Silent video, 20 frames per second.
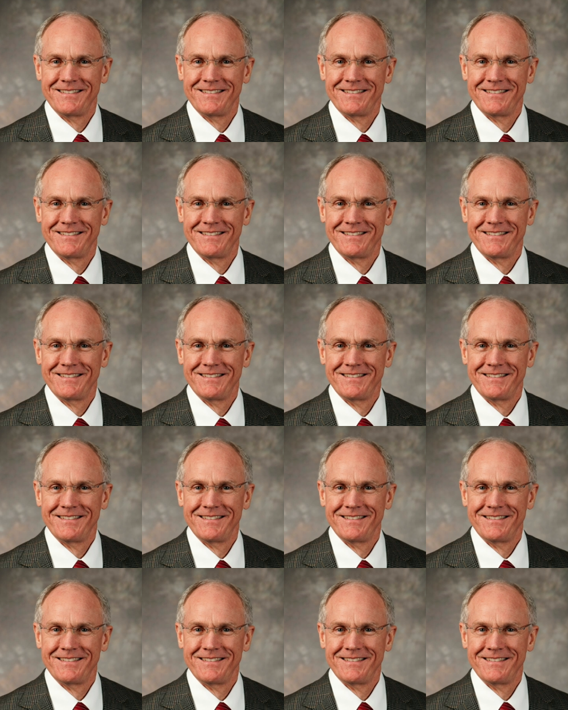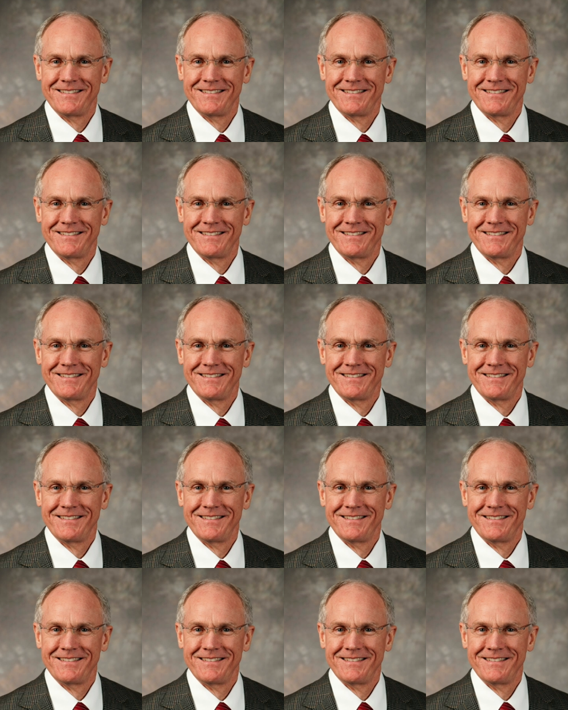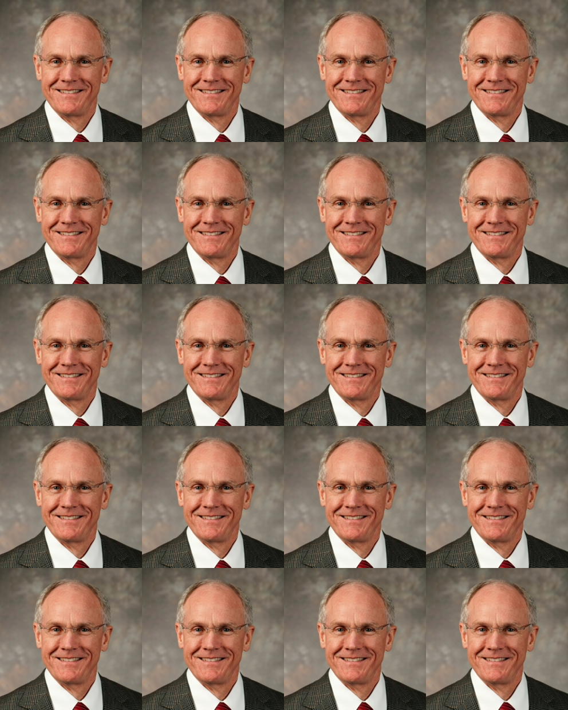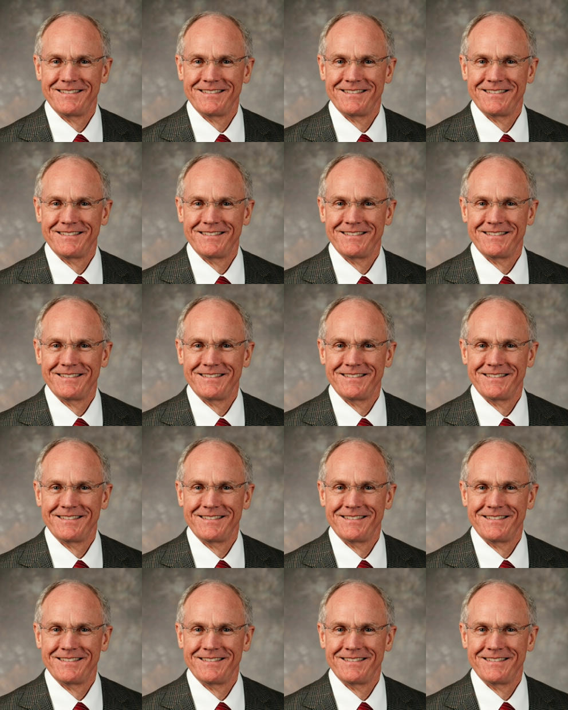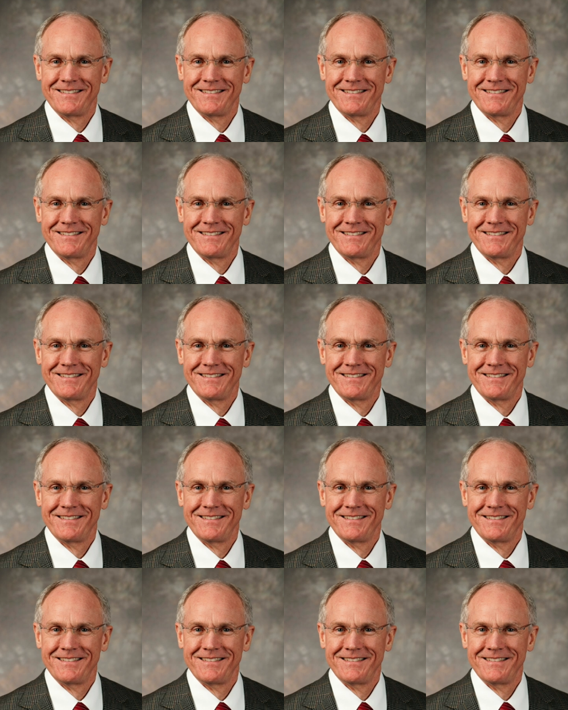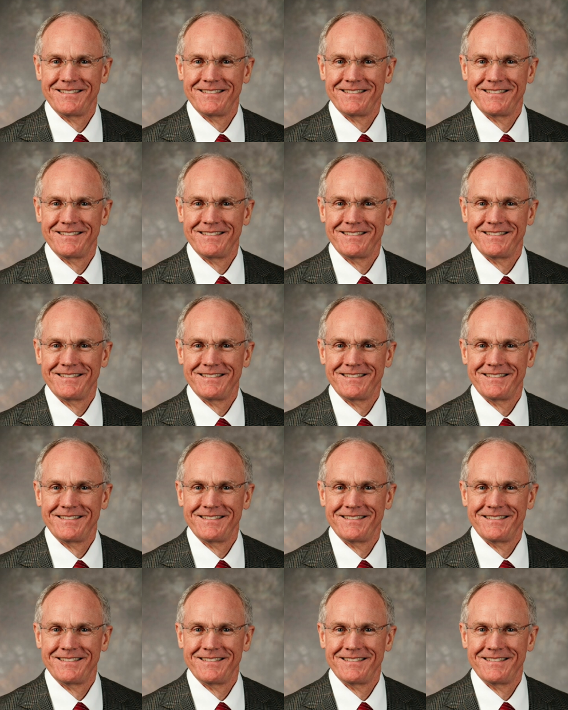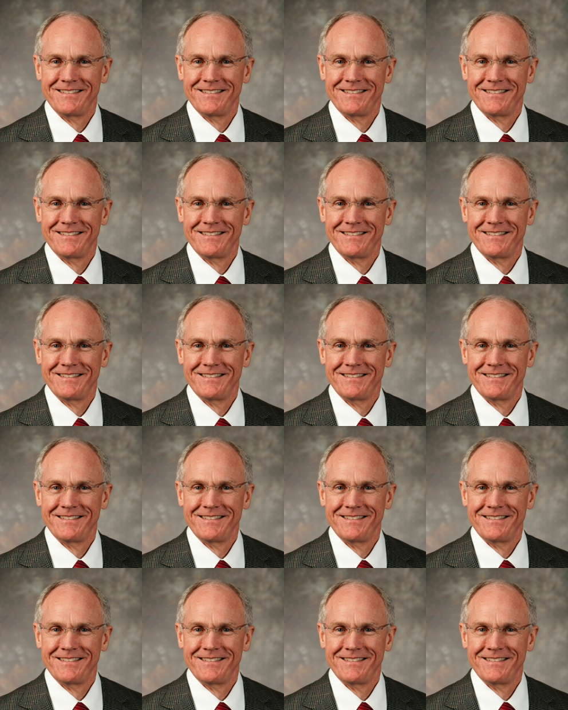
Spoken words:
The face doesn't move, so there is nothing to read.